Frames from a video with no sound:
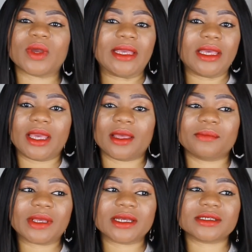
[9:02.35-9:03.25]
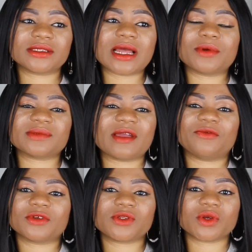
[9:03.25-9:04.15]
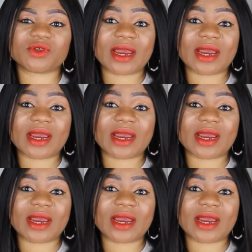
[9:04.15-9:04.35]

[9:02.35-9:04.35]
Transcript: a year, because that was my first luxury